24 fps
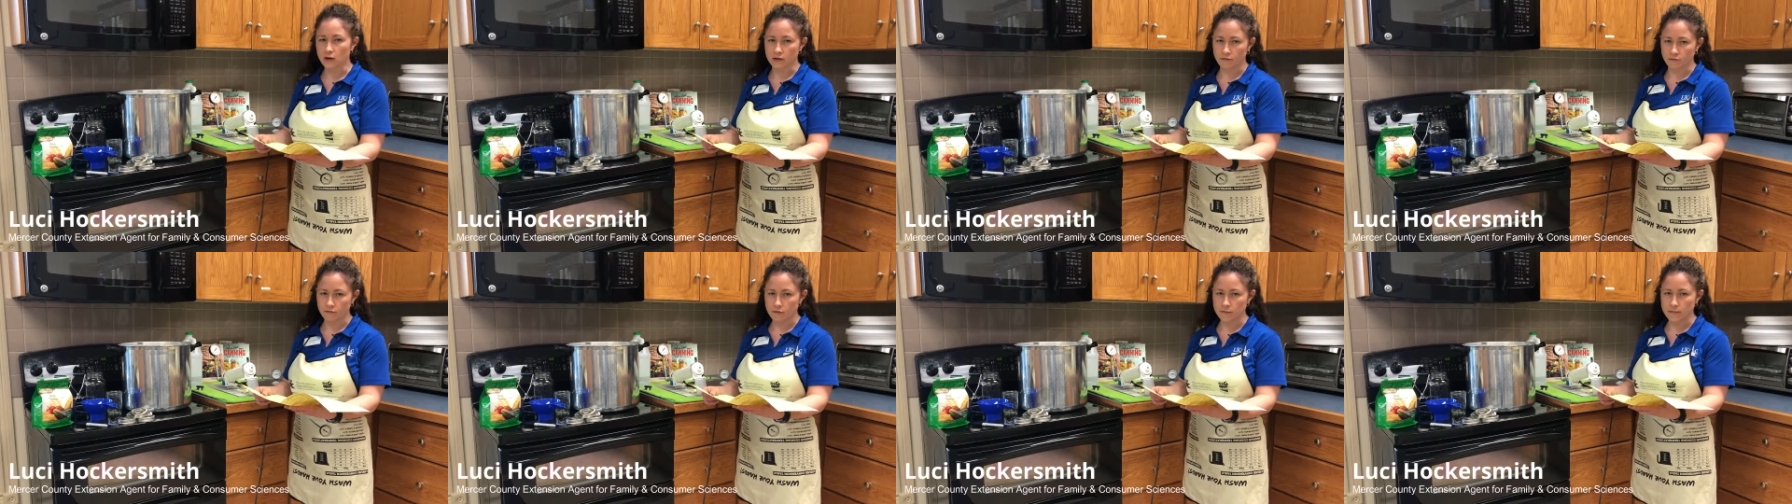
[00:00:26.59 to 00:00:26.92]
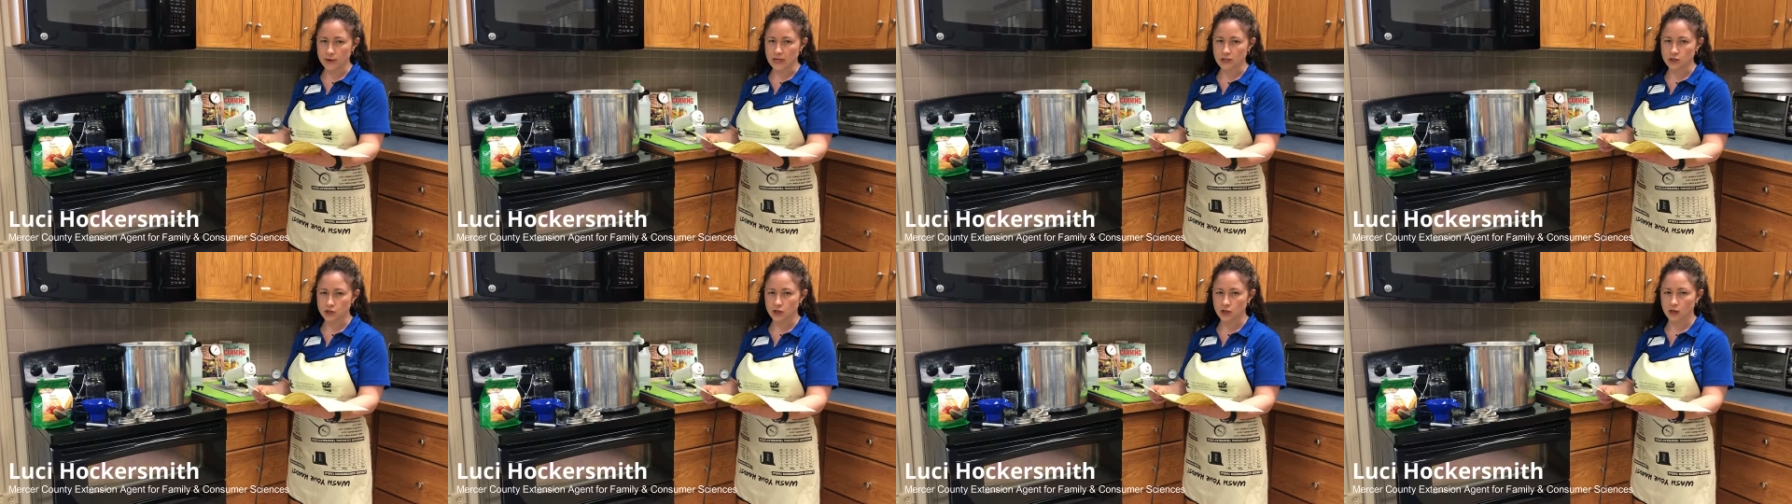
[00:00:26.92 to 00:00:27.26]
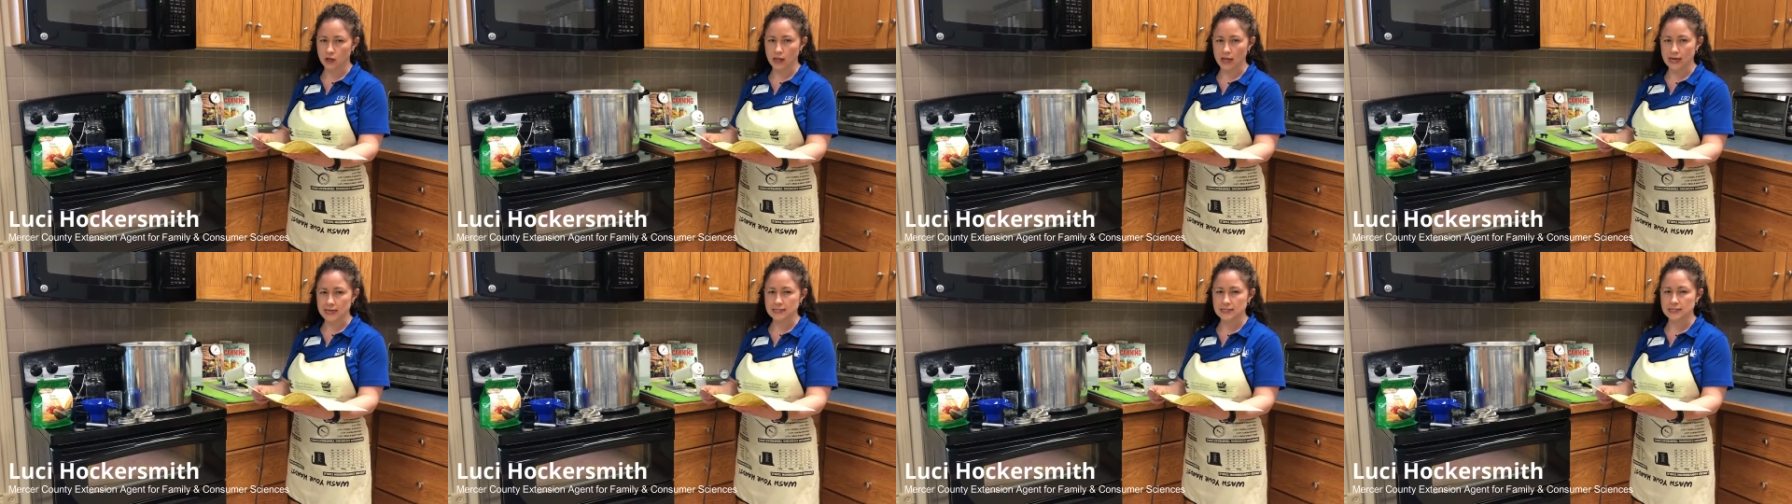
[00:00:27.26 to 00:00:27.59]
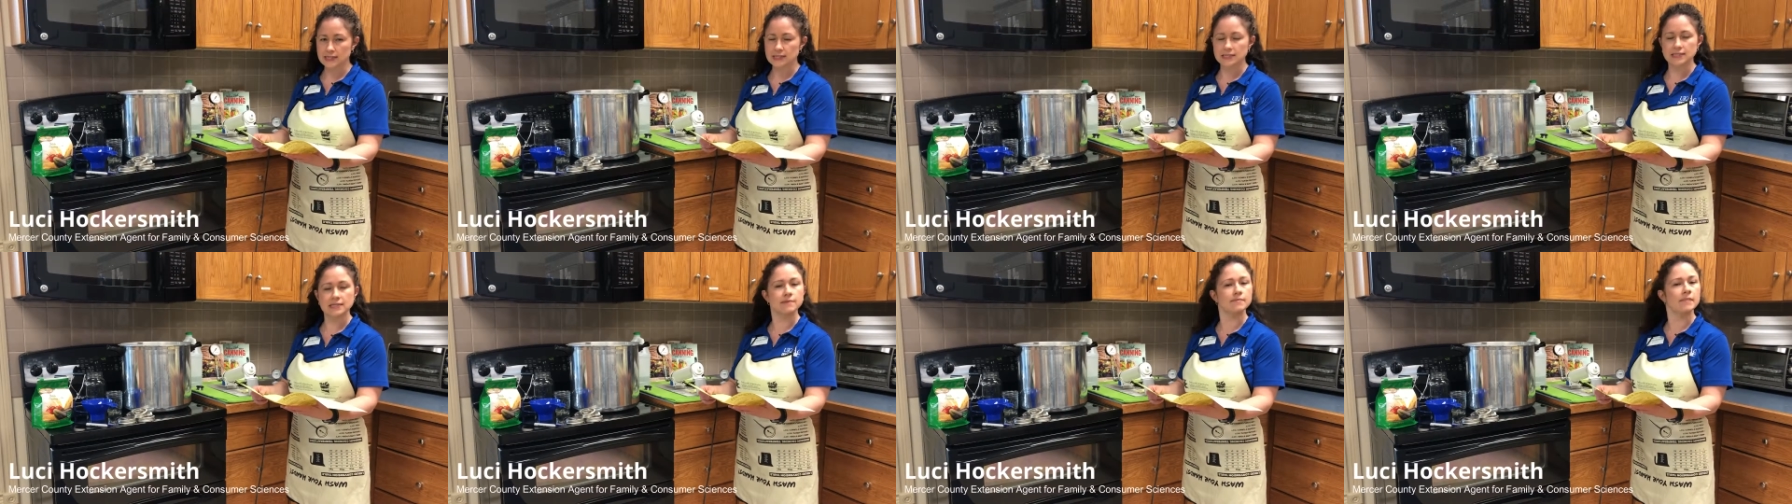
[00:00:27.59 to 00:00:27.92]
information
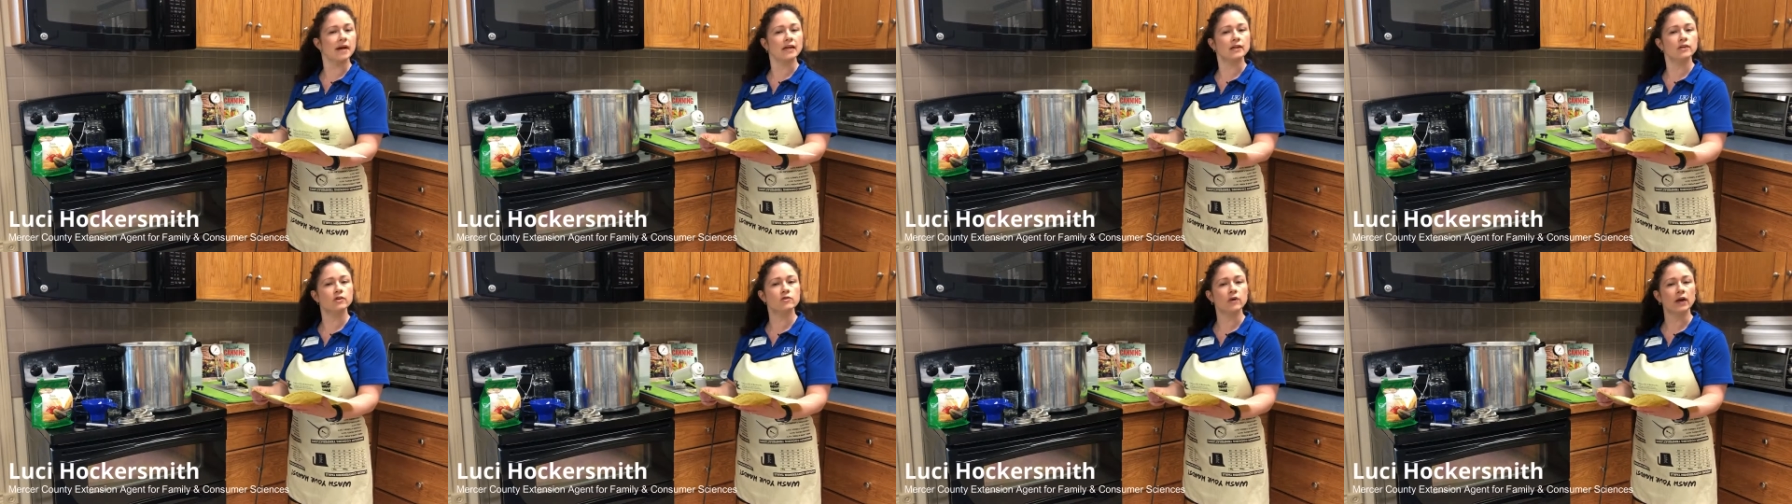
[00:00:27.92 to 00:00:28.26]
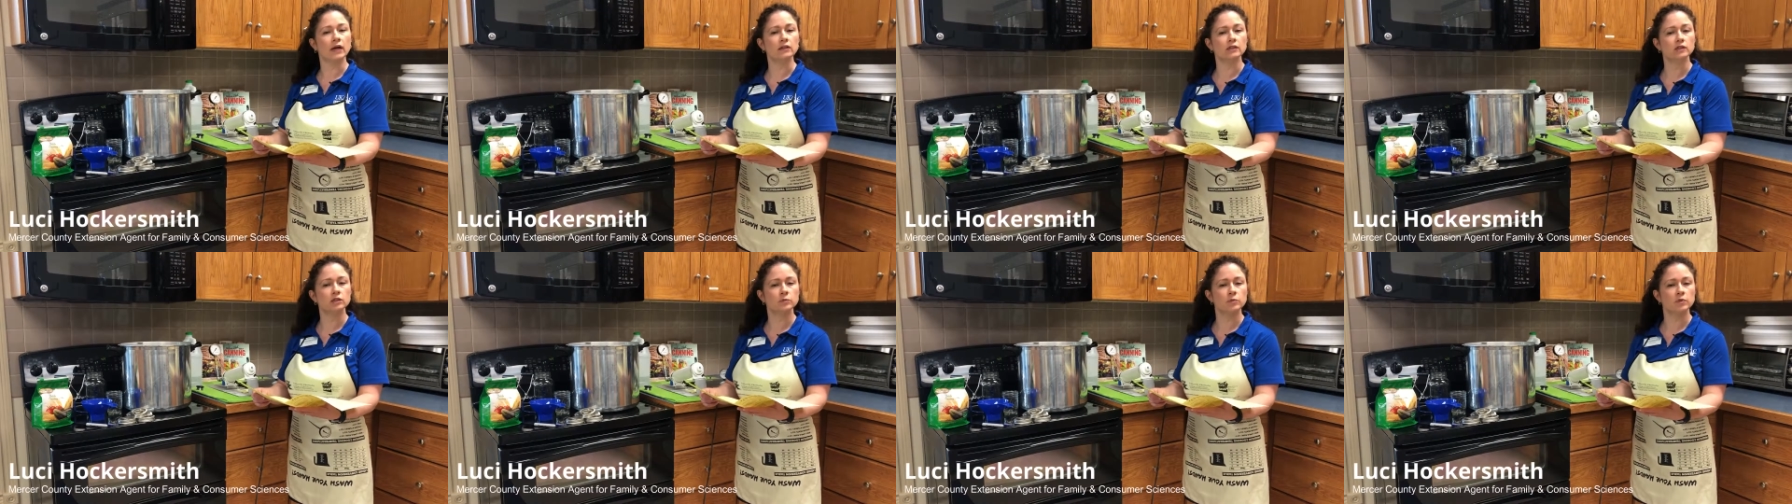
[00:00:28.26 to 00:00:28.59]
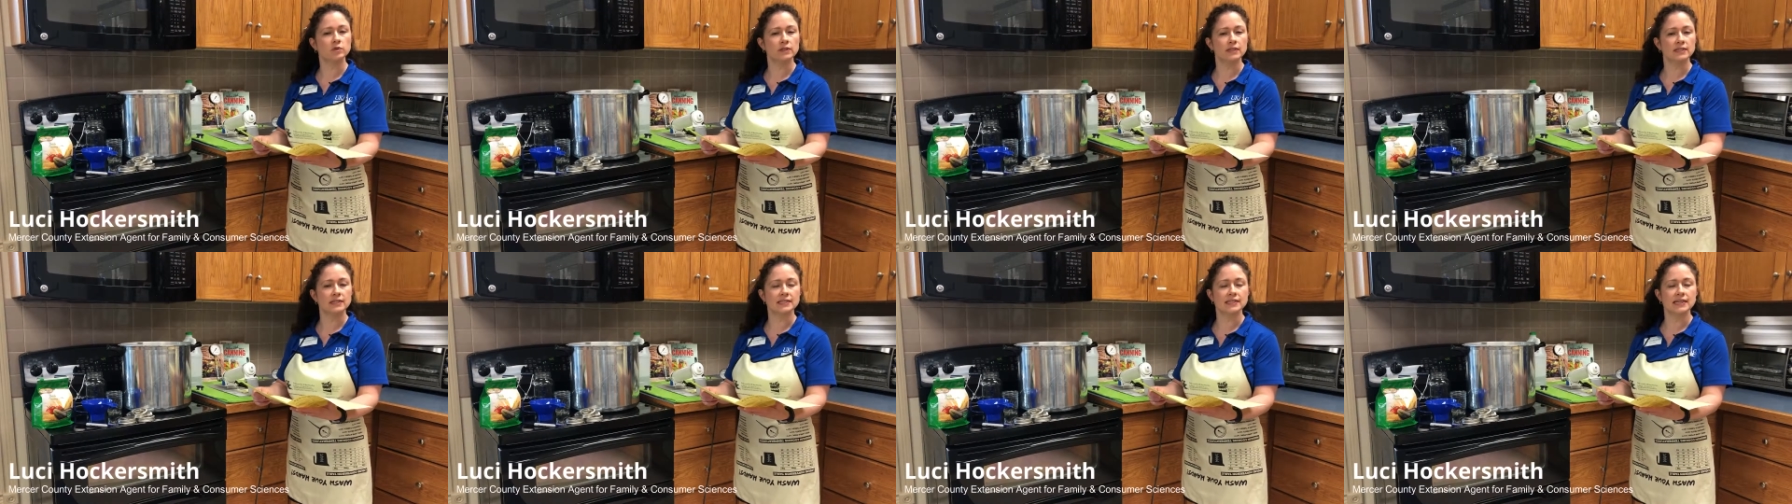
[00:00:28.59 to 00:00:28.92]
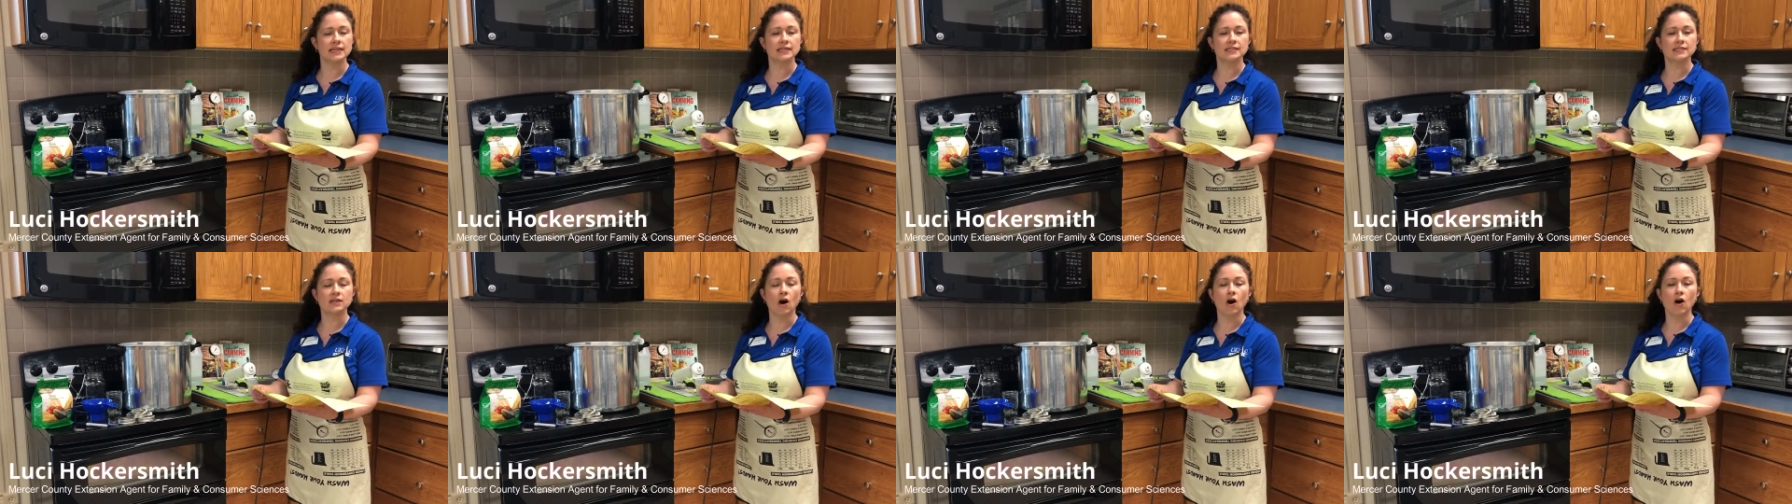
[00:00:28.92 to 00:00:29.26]
classes that make you eligible to attend